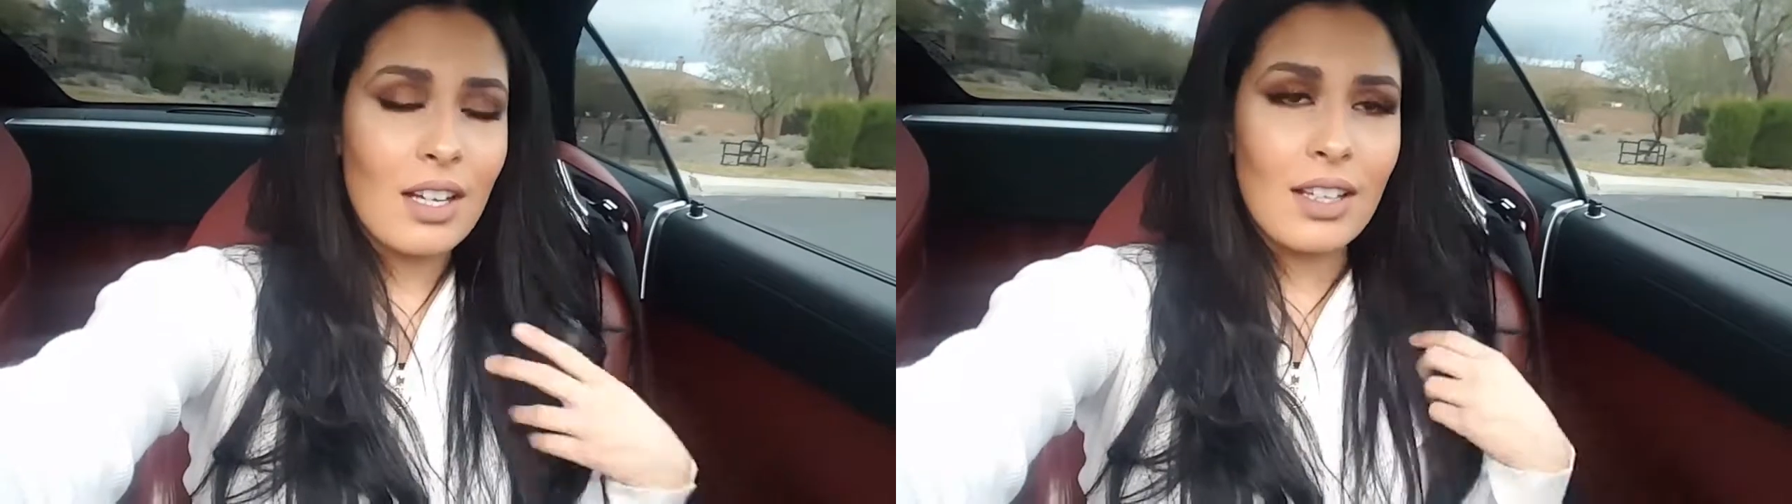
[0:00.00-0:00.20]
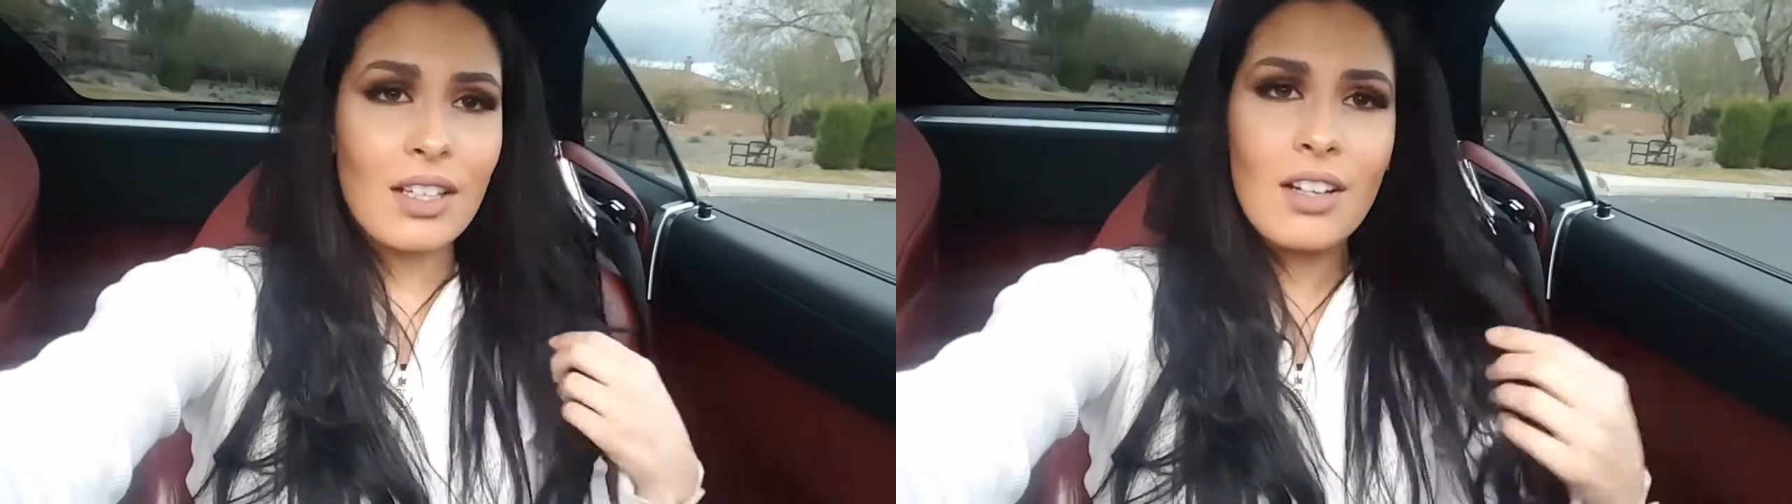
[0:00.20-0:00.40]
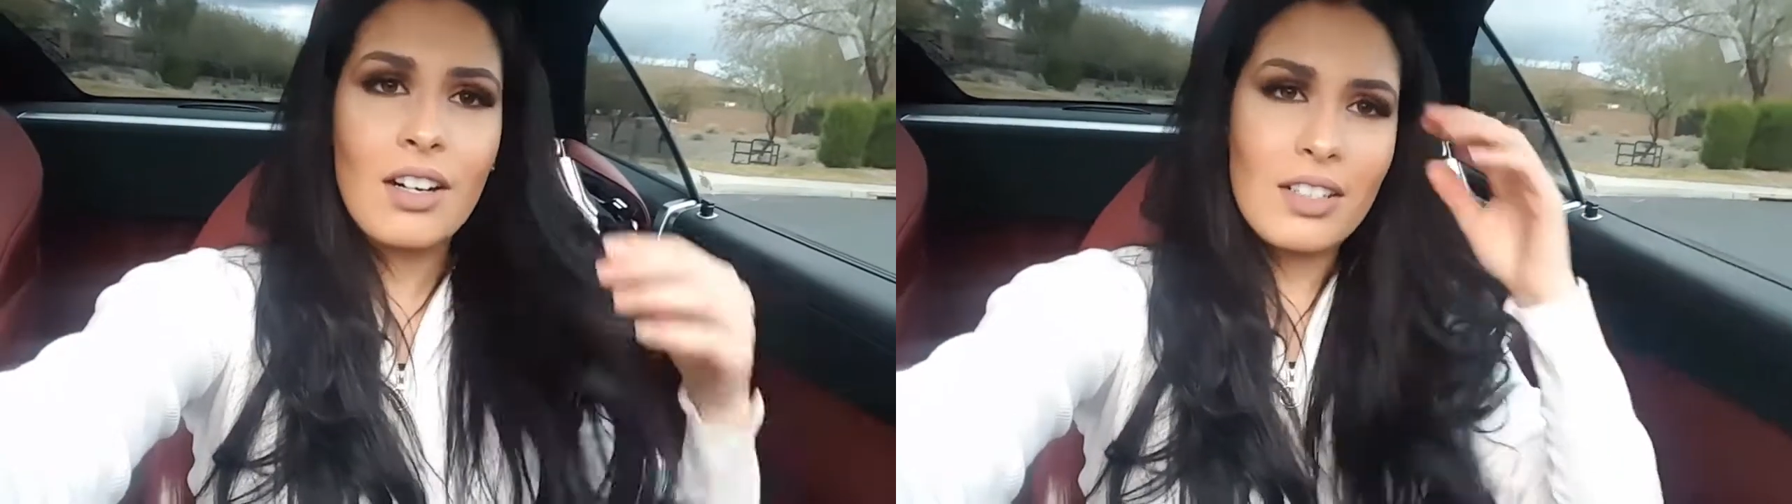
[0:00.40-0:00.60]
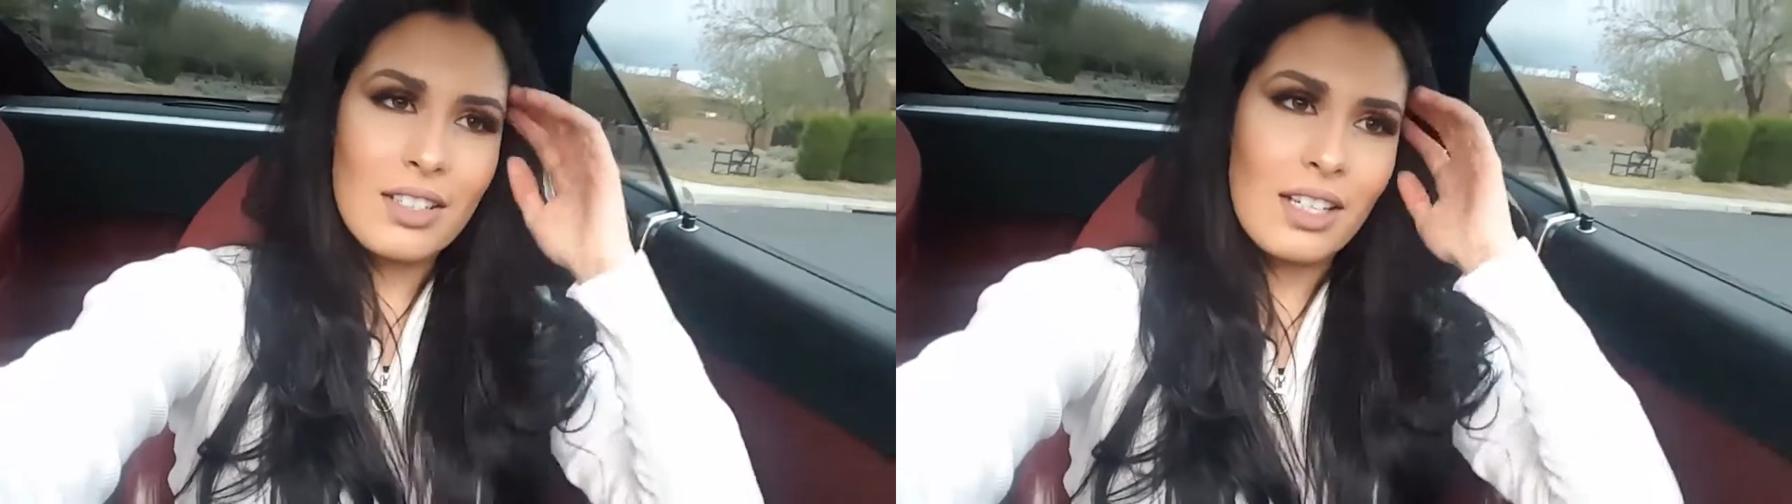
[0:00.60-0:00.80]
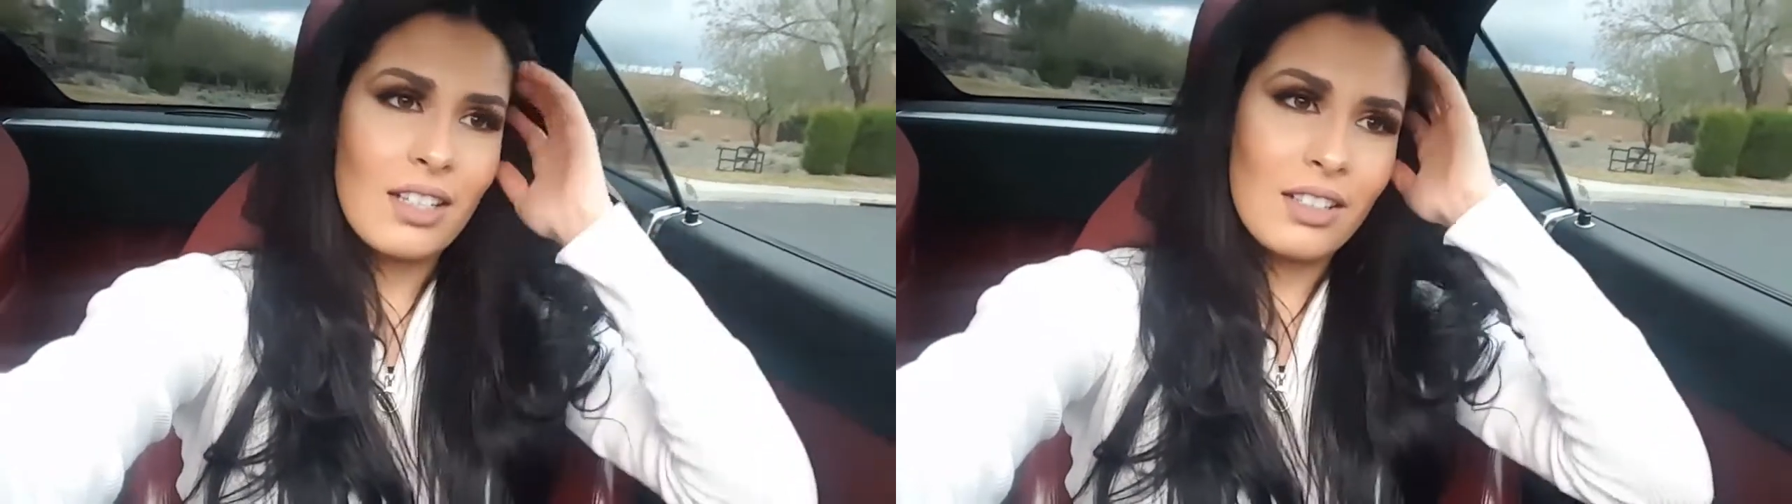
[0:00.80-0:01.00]
I like
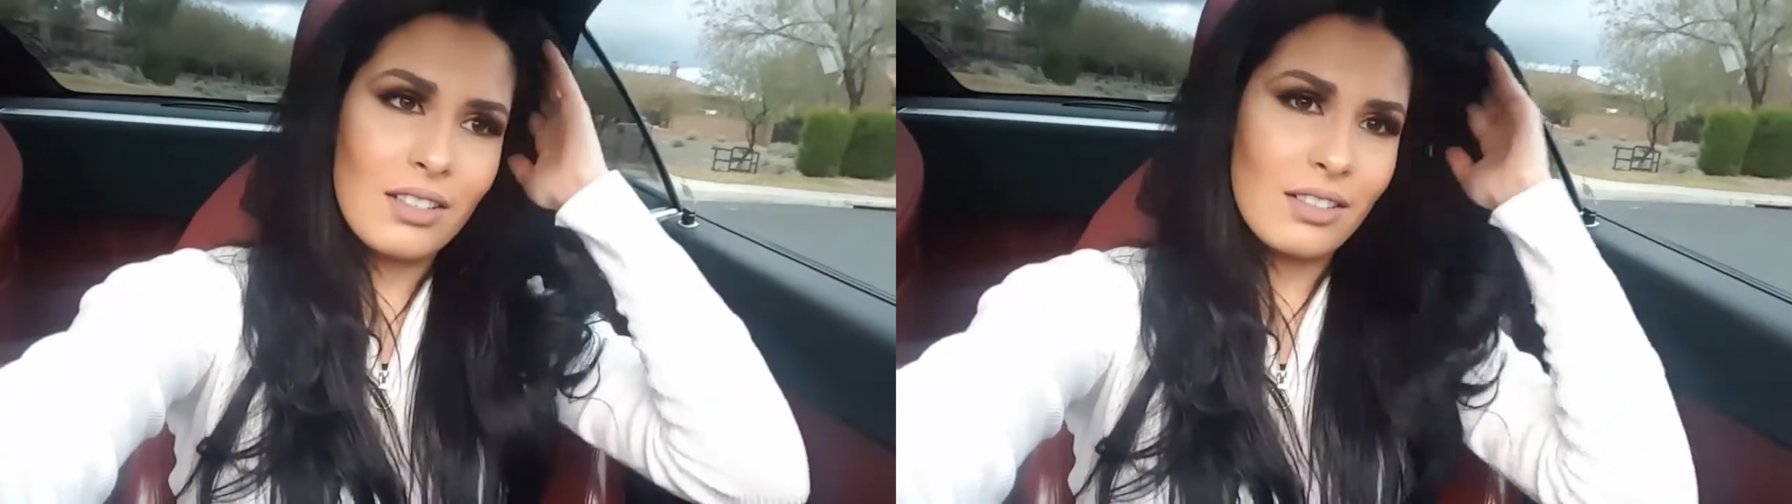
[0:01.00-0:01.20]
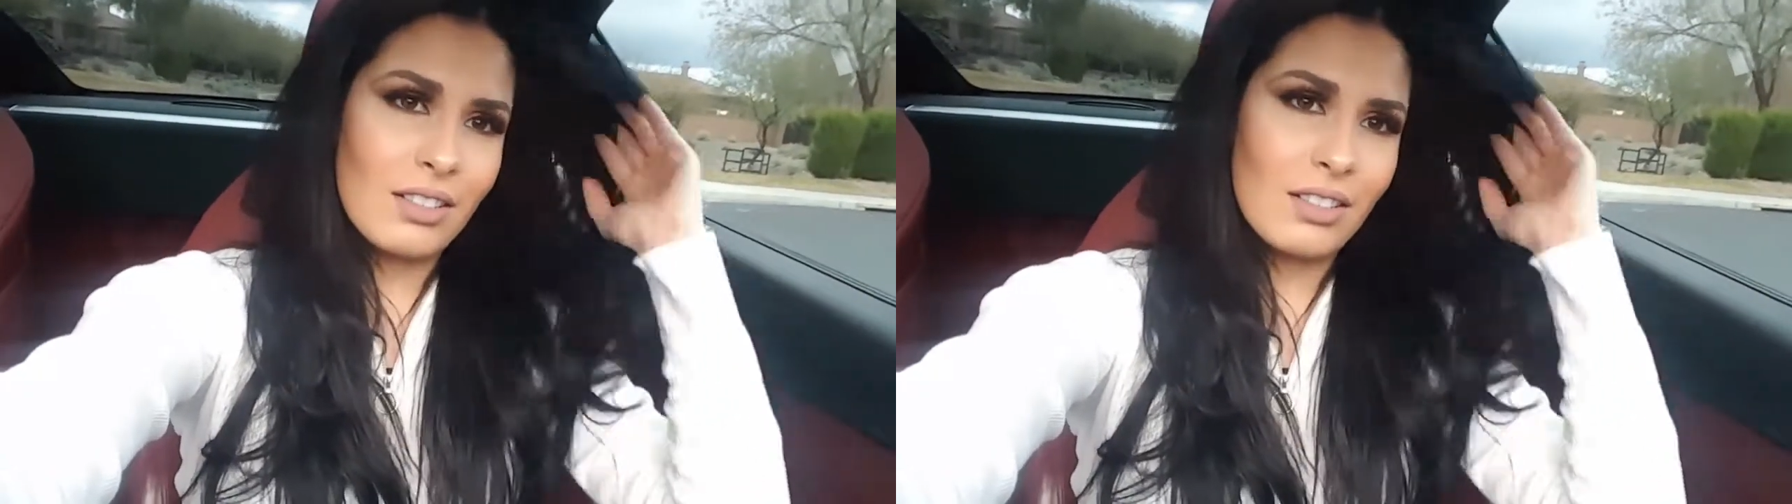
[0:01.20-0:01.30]
cars that